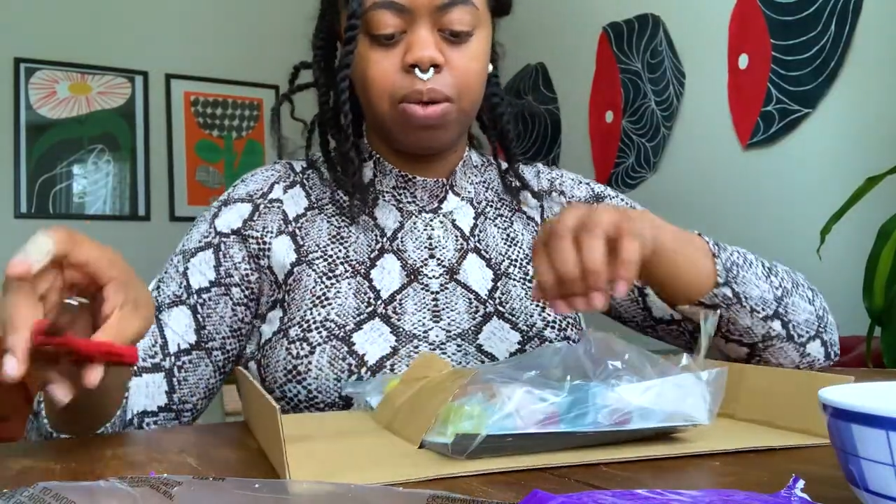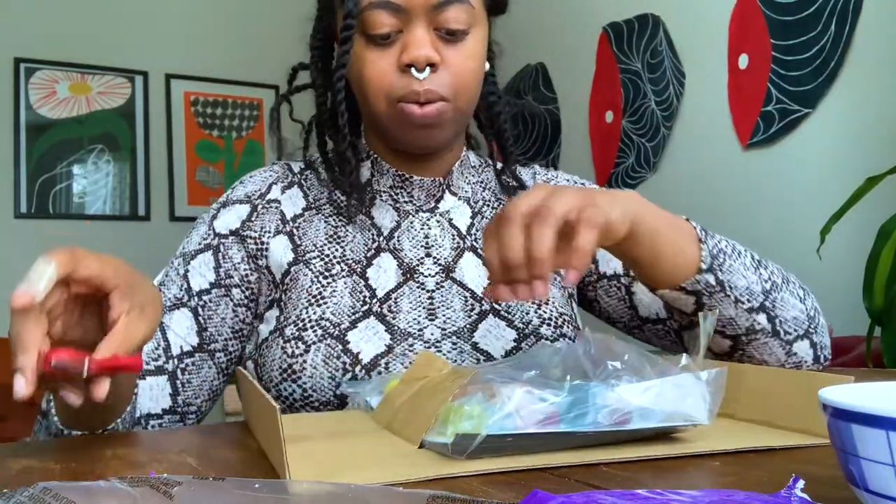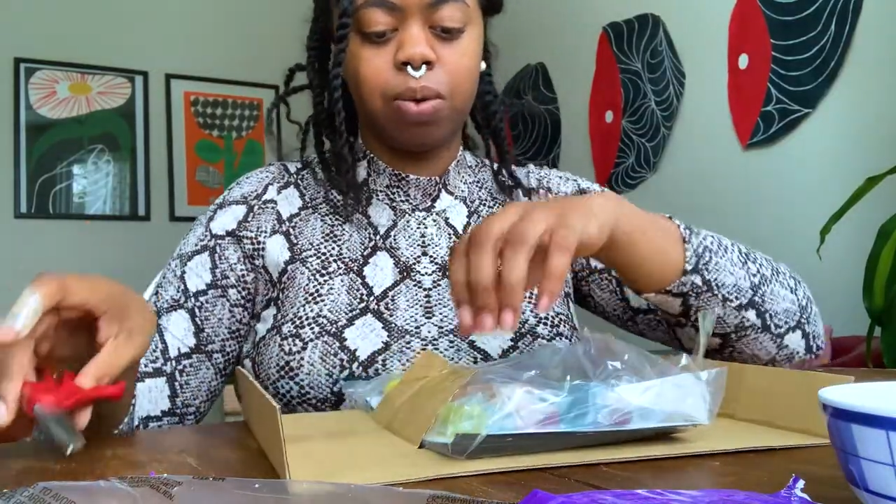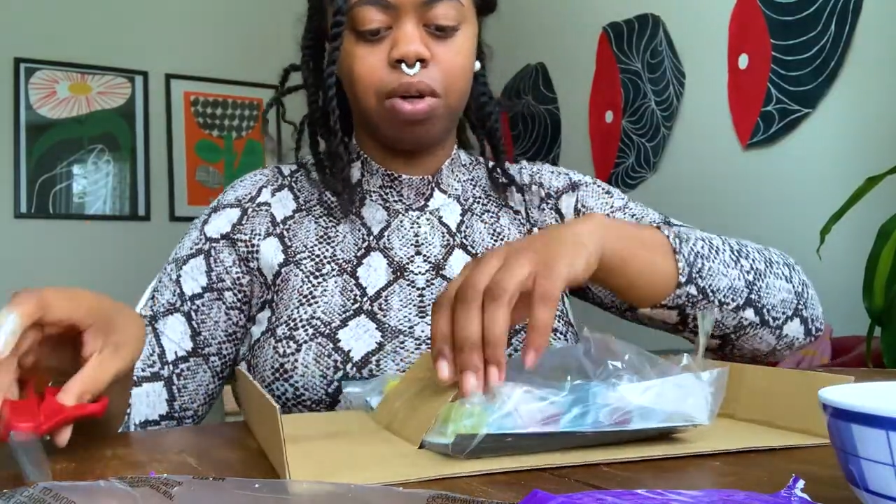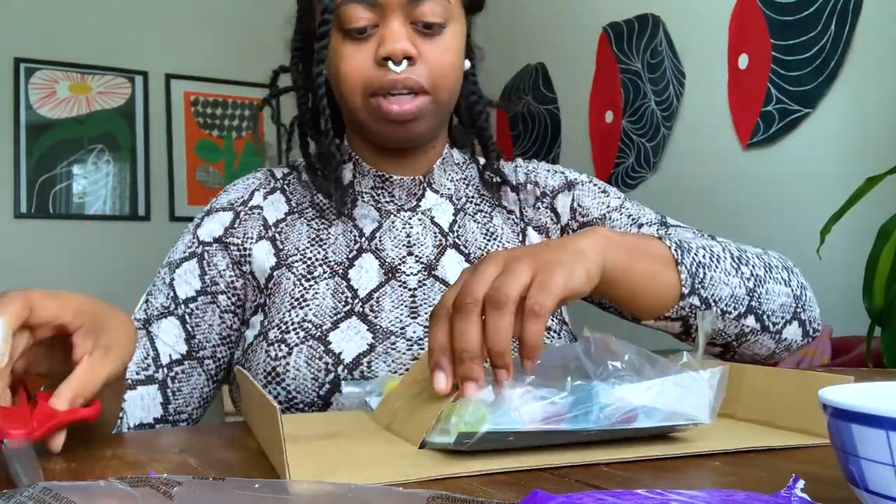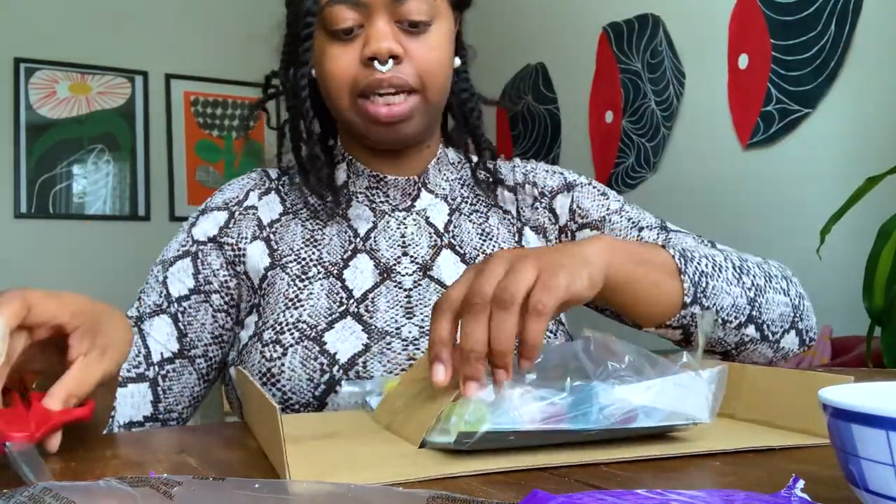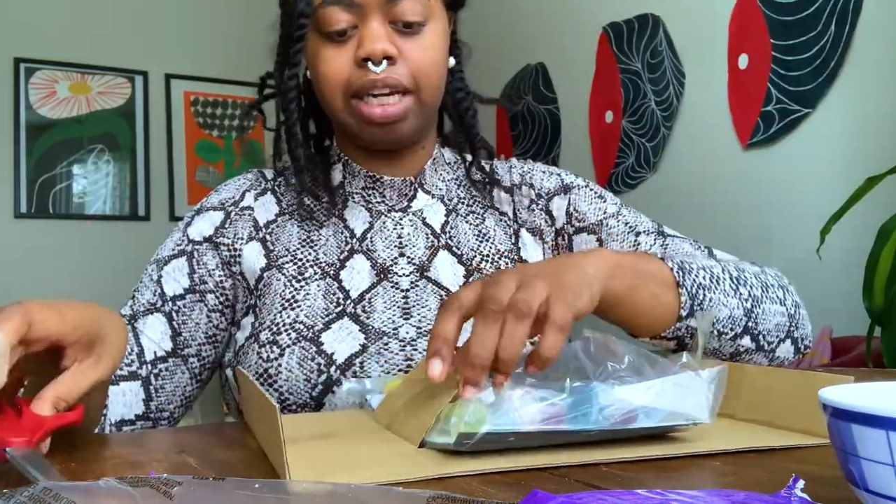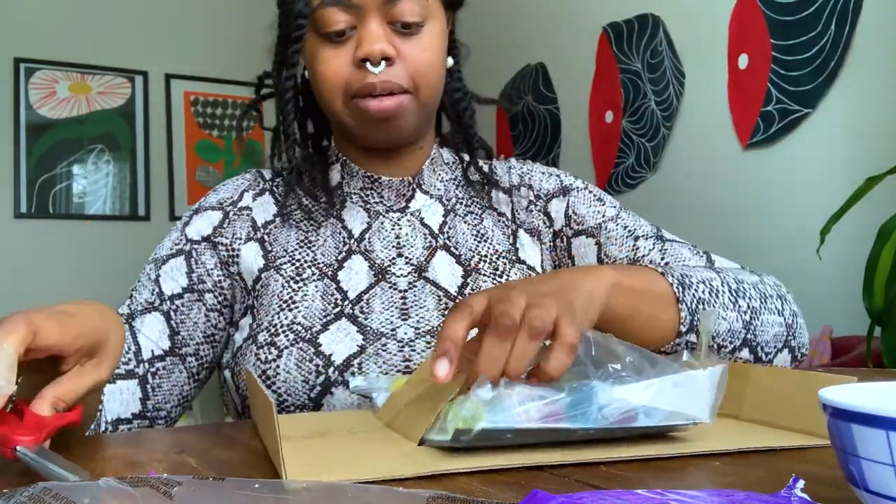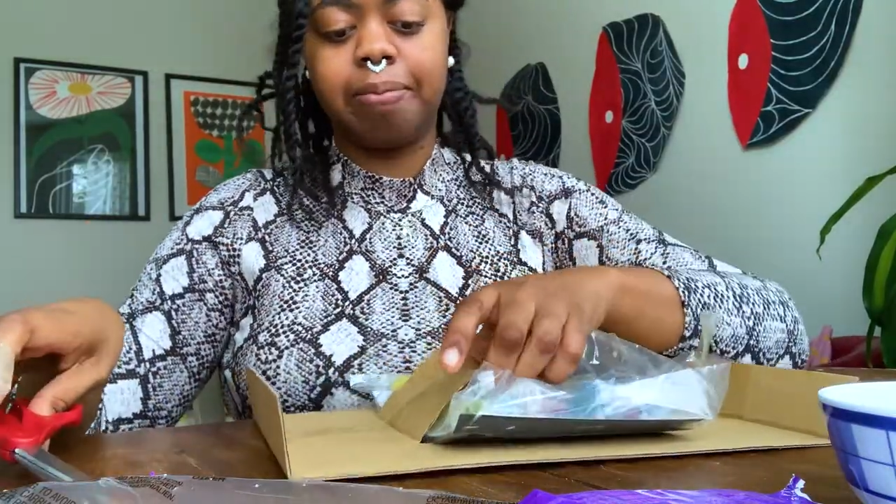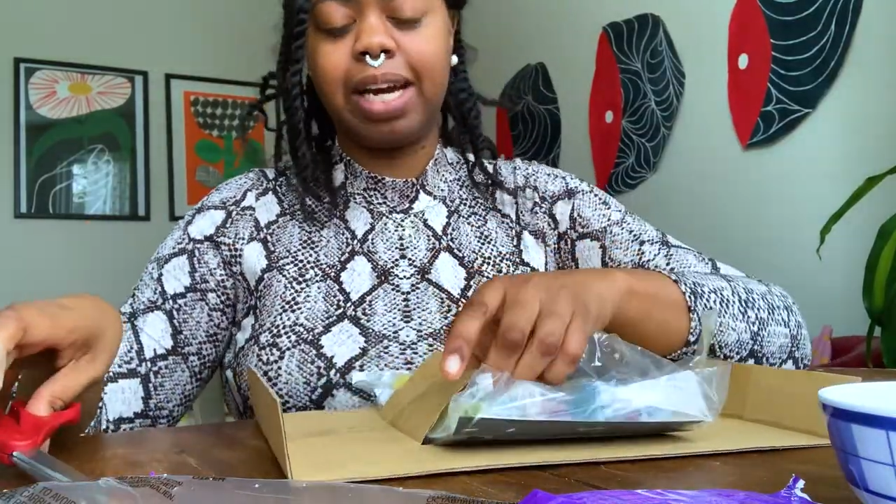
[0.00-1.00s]
or
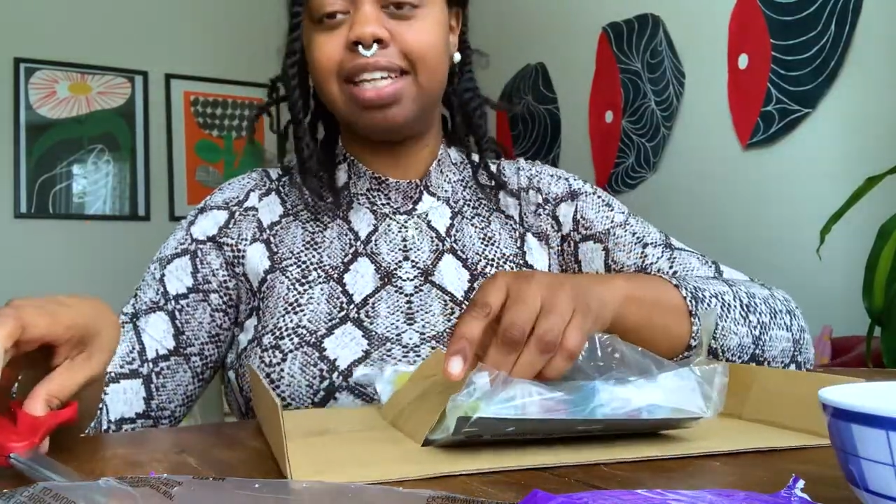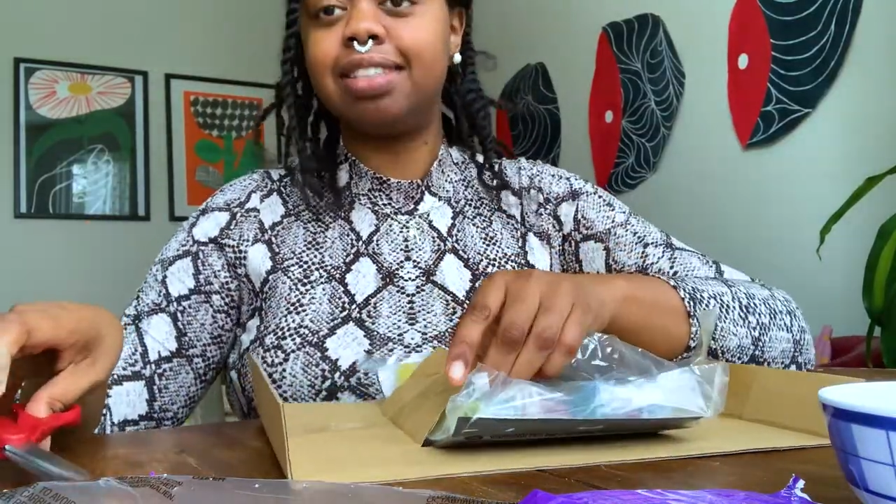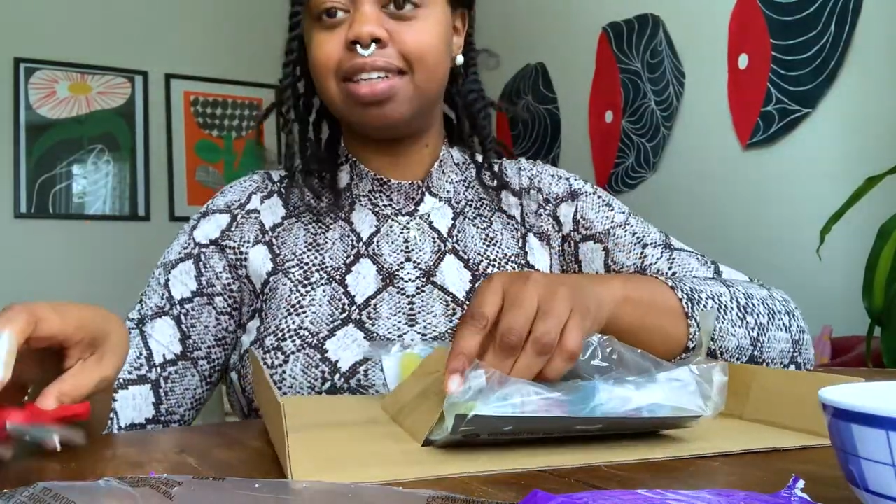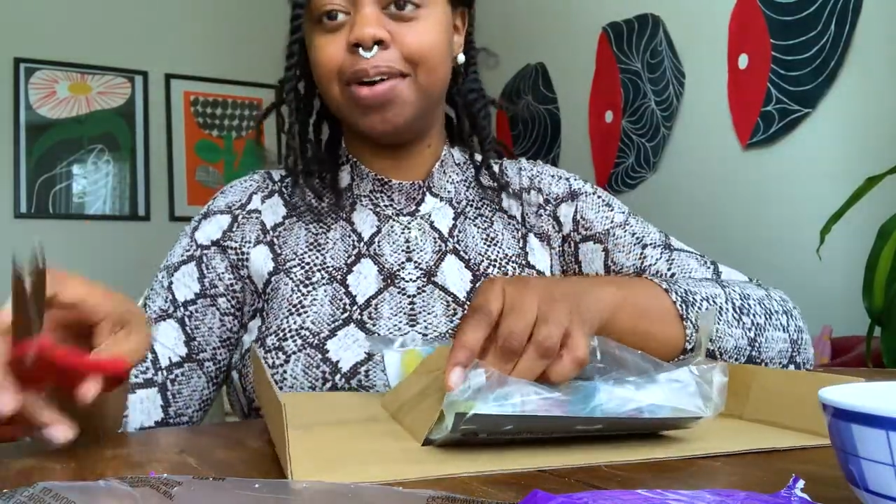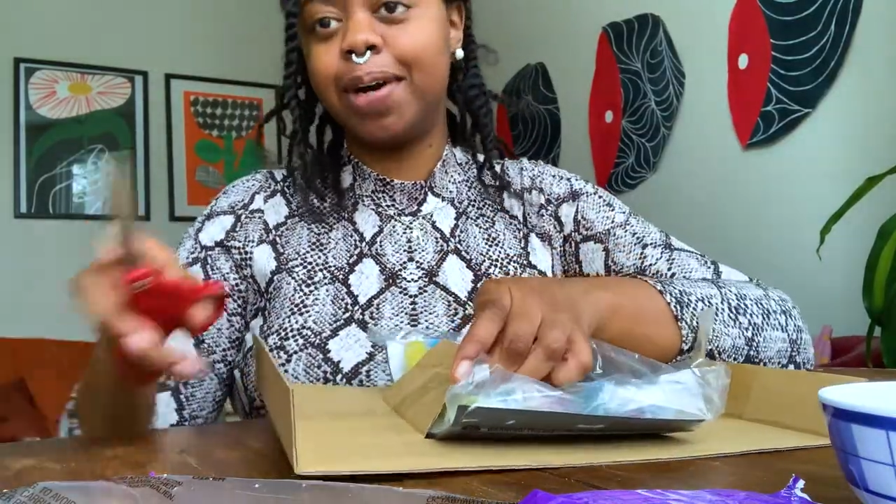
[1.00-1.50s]
like pastel